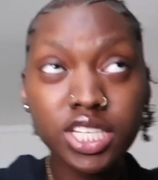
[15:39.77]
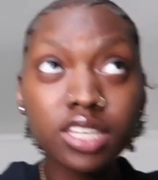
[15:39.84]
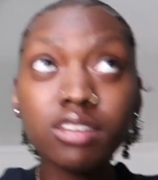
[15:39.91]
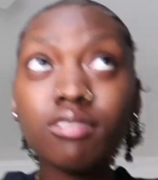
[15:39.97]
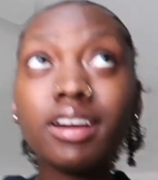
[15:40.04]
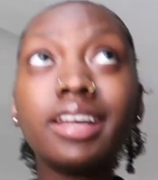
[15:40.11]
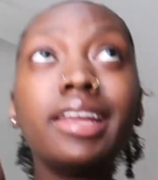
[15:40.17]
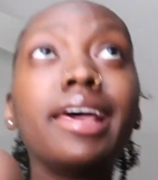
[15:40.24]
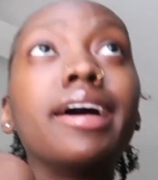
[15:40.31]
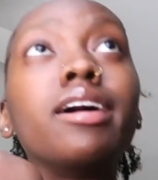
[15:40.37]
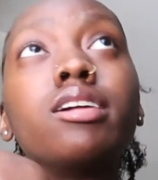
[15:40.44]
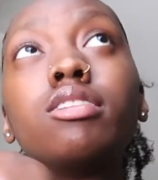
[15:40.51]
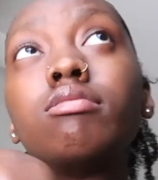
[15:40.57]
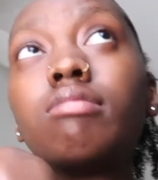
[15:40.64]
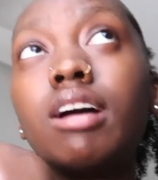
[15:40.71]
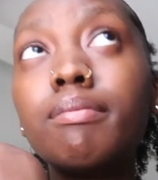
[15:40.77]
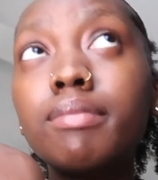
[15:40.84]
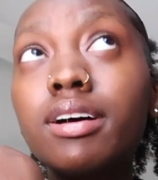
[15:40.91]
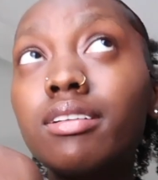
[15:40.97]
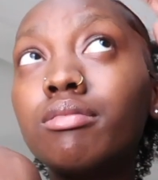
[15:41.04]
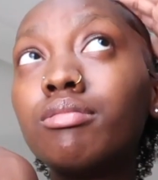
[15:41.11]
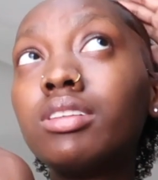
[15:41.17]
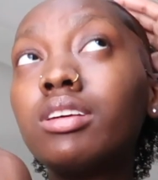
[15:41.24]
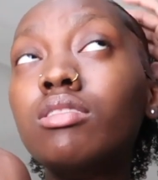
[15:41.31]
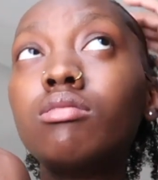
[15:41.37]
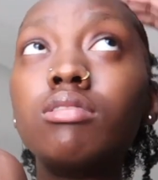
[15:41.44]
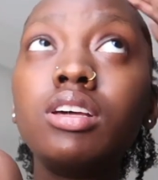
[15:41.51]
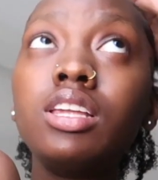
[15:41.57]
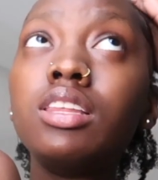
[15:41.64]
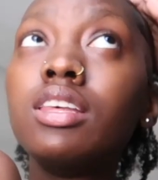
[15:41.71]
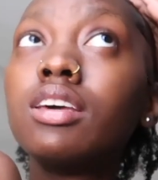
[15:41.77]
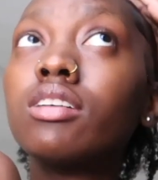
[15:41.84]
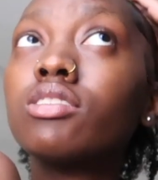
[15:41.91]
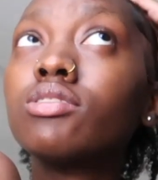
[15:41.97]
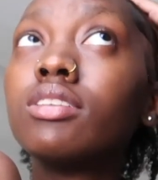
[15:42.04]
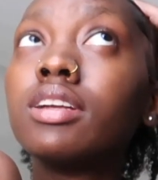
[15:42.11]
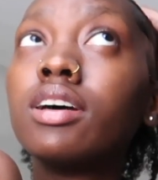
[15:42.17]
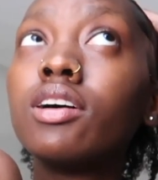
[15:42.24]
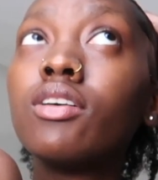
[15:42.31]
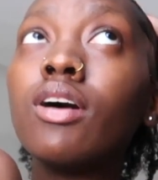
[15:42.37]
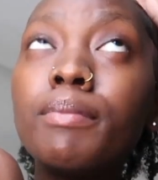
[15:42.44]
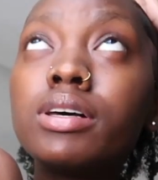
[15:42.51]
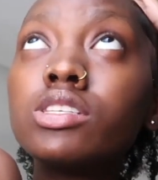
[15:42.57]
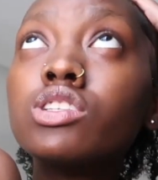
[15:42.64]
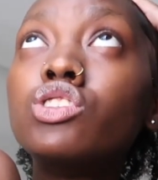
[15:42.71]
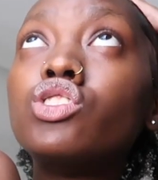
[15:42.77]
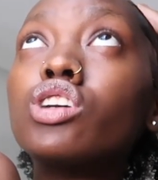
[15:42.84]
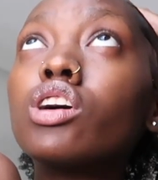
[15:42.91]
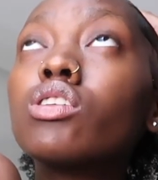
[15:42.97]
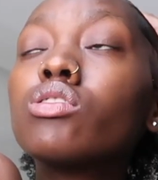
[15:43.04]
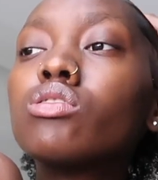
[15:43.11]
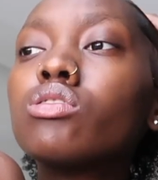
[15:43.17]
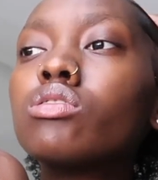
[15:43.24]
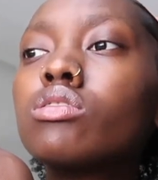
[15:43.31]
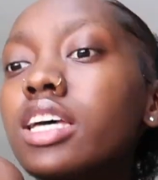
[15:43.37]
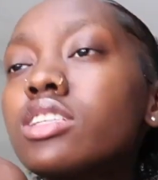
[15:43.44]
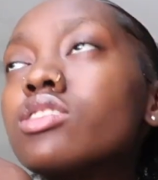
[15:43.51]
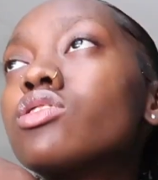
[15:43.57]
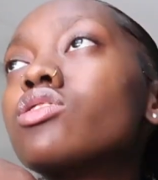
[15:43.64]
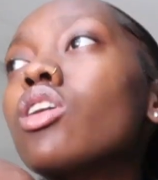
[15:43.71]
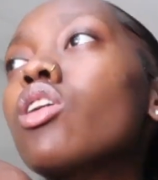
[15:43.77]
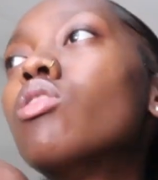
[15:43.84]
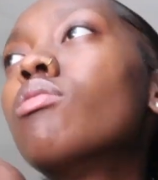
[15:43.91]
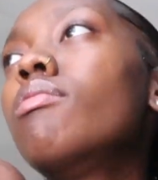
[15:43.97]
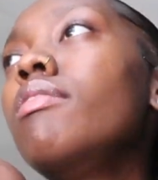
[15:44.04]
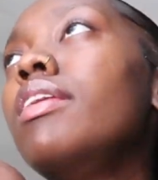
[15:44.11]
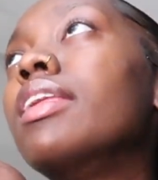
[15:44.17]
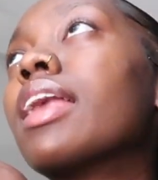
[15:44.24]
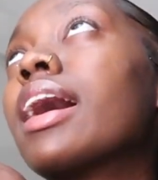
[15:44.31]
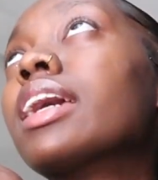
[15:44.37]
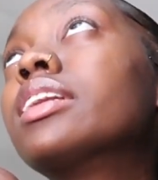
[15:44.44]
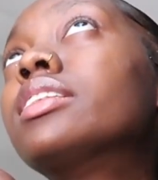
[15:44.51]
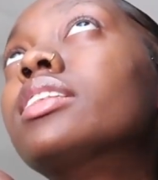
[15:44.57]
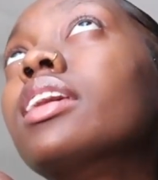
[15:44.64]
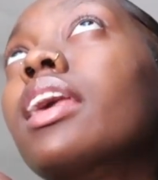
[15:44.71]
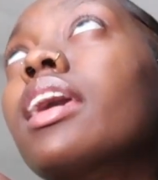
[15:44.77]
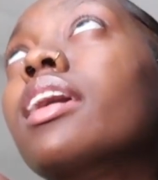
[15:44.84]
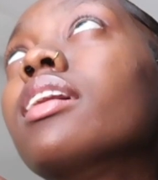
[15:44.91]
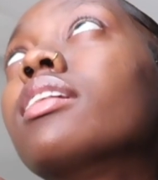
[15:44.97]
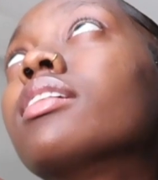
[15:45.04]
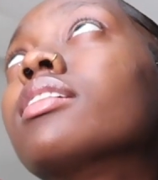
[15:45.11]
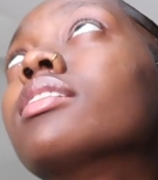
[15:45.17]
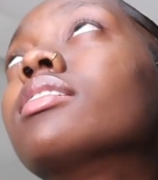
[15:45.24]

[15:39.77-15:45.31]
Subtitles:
chilling right now. I'm not really doing anything else right now. I'm about to journal. It's so nice today.